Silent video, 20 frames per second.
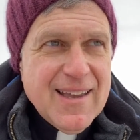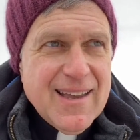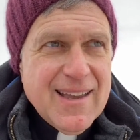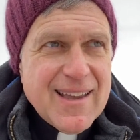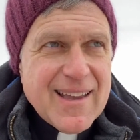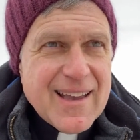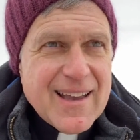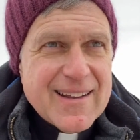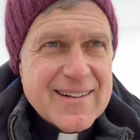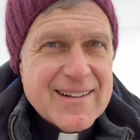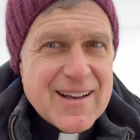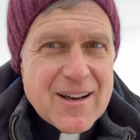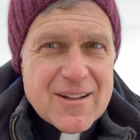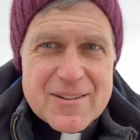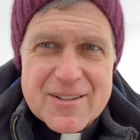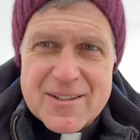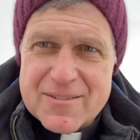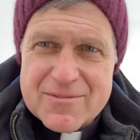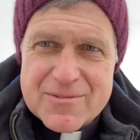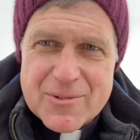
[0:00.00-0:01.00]
And now
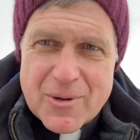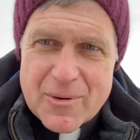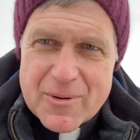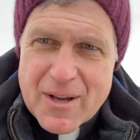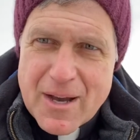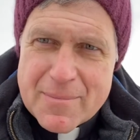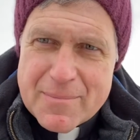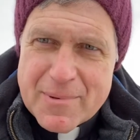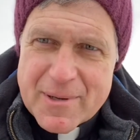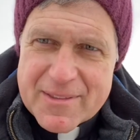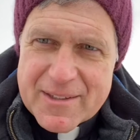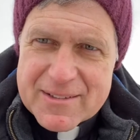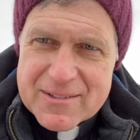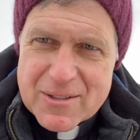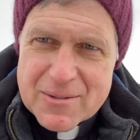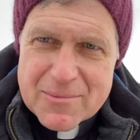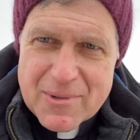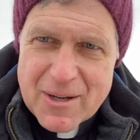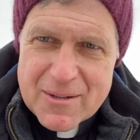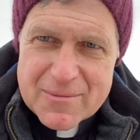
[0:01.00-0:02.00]
they've grown up. I think
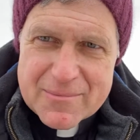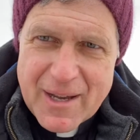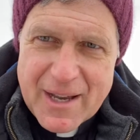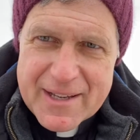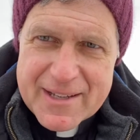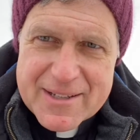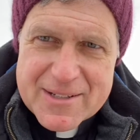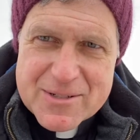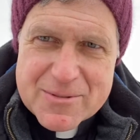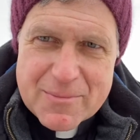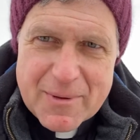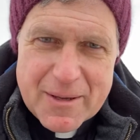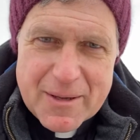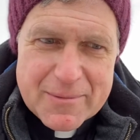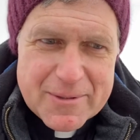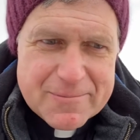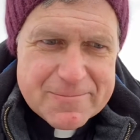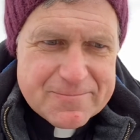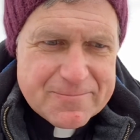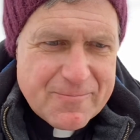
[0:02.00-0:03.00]
they're about my age,
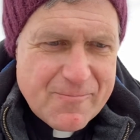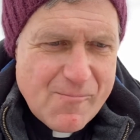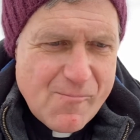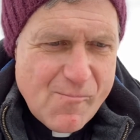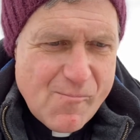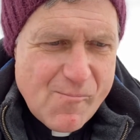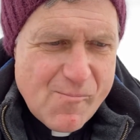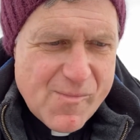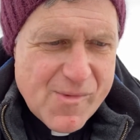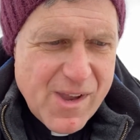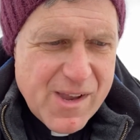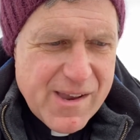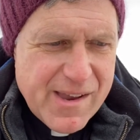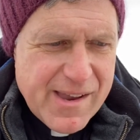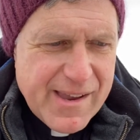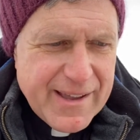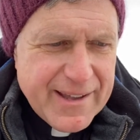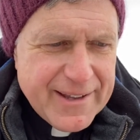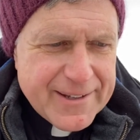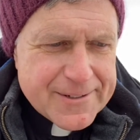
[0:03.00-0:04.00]
maybe.
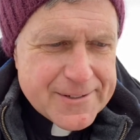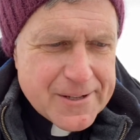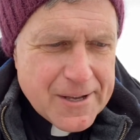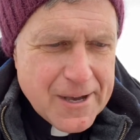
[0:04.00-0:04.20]
And